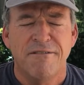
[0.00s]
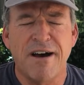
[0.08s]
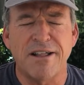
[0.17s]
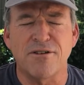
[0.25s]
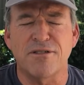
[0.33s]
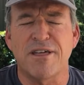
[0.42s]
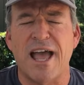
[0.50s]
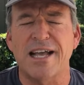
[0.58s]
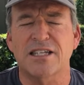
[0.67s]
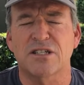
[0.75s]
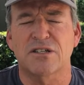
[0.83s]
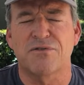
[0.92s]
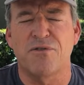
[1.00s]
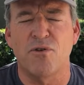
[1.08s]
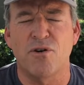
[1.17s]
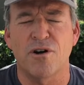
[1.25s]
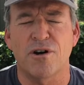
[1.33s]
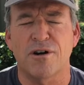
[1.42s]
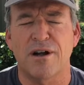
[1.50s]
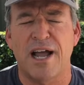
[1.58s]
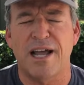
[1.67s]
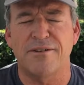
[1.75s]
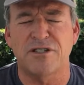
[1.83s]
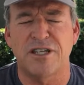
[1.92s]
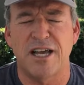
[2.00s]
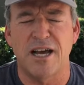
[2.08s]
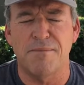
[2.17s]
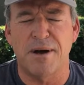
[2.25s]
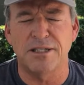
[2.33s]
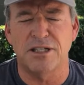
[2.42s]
Father, thanks for AFCM.